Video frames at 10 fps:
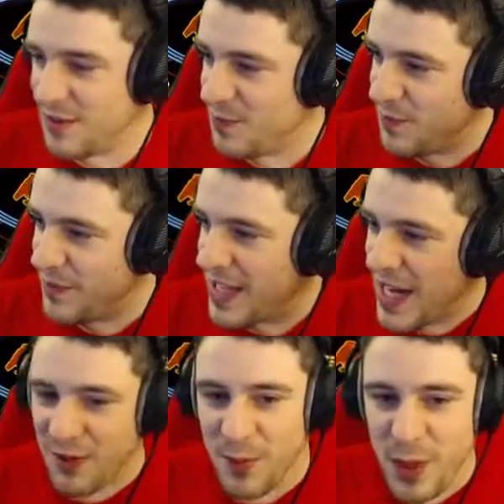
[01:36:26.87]

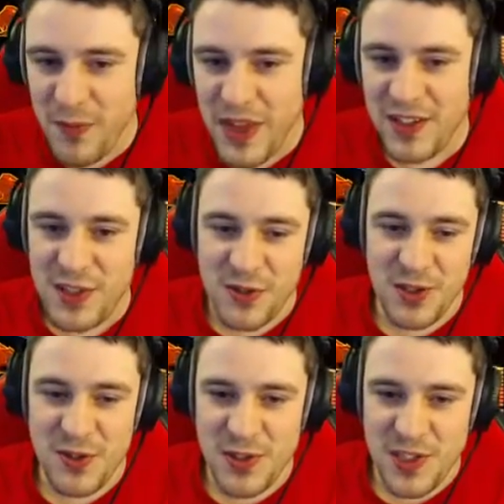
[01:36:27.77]
layer above that you could
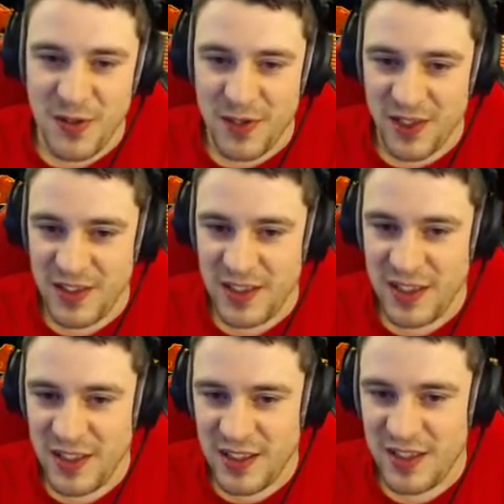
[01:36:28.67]
do stuff like
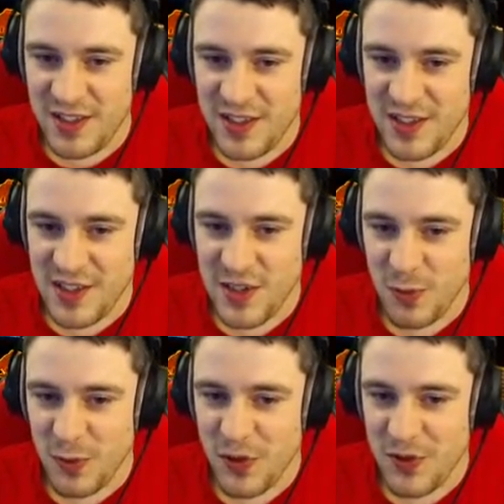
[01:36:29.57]
the system
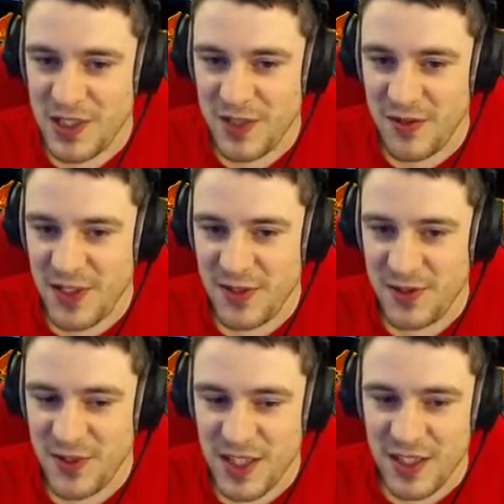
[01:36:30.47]
authority of
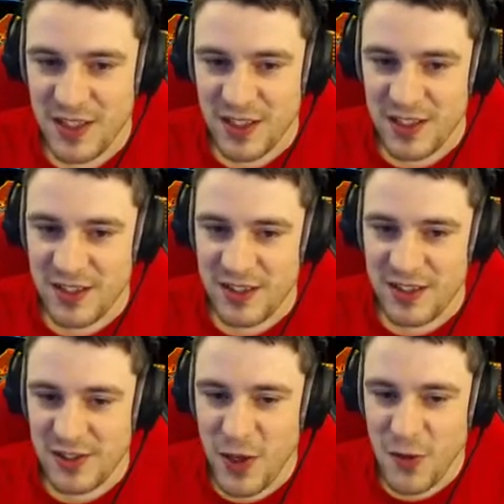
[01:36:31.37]
vessels
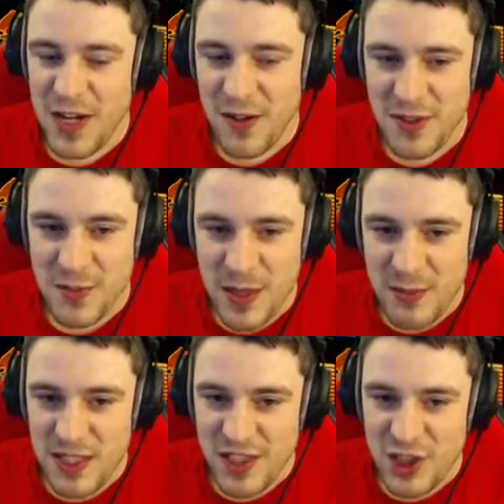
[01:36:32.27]
loadouts
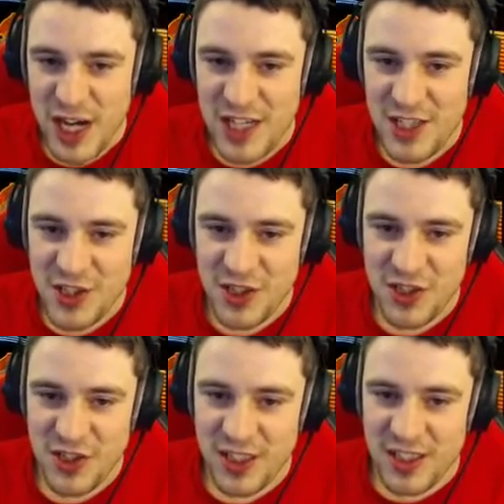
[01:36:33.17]
maybe
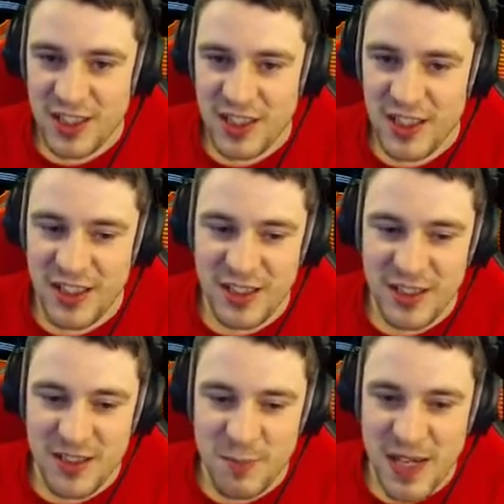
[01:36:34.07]
change
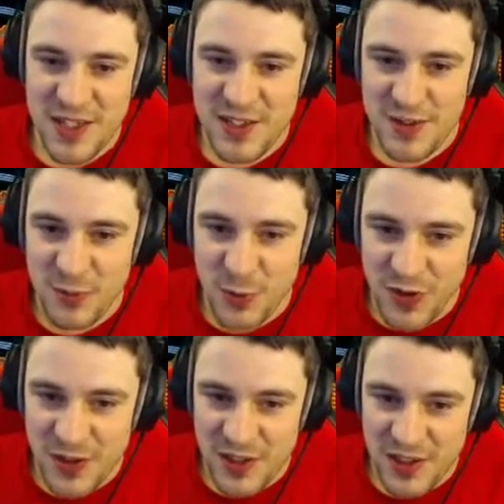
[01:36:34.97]
based on what
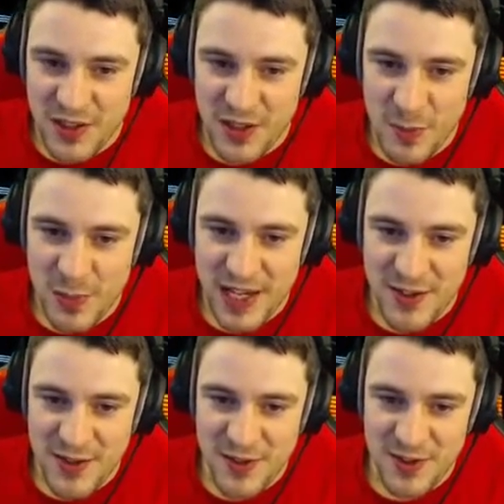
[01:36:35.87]
the
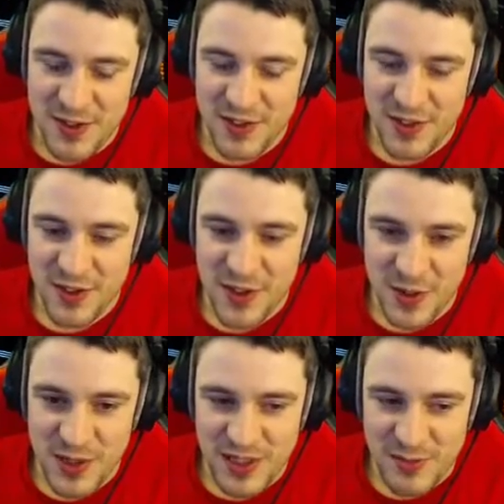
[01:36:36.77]
players are
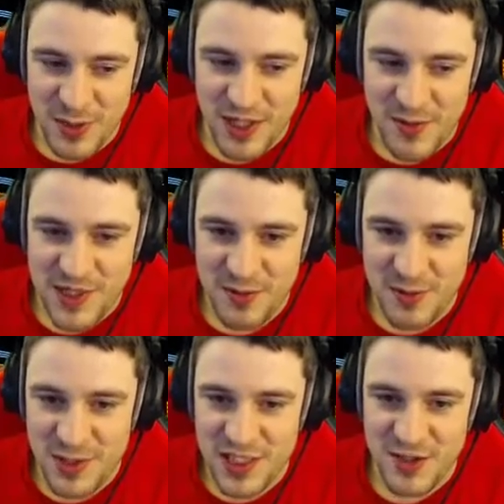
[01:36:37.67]
doing. Perhaps that would
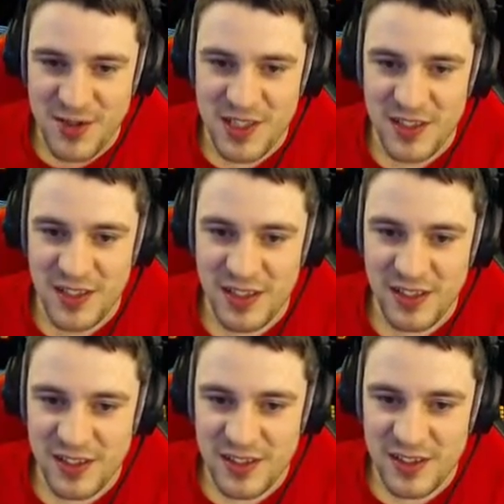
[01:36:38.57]
be an interesting thing.
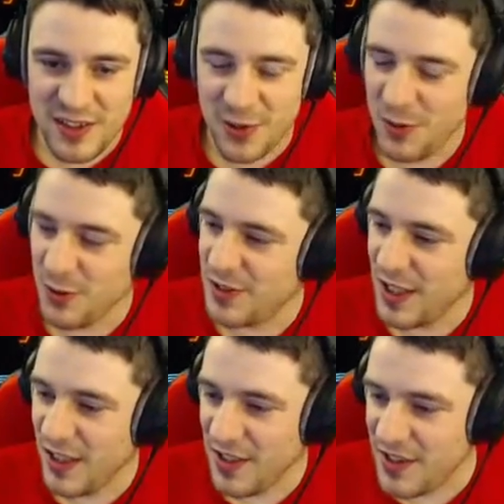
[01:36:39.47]
Cool, I
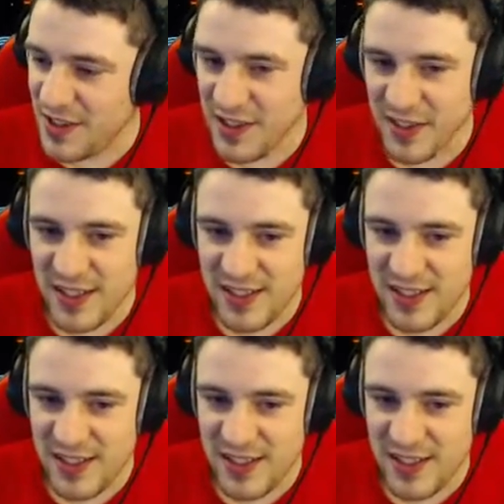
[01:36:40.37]
like the idea of that.